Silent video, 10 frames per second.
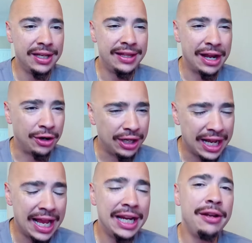that are
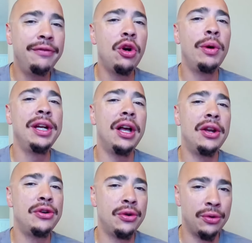kind of going
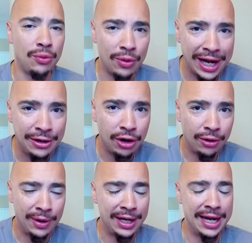under the radar
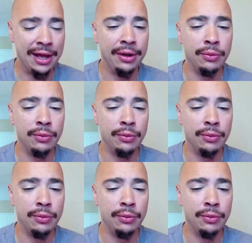right now.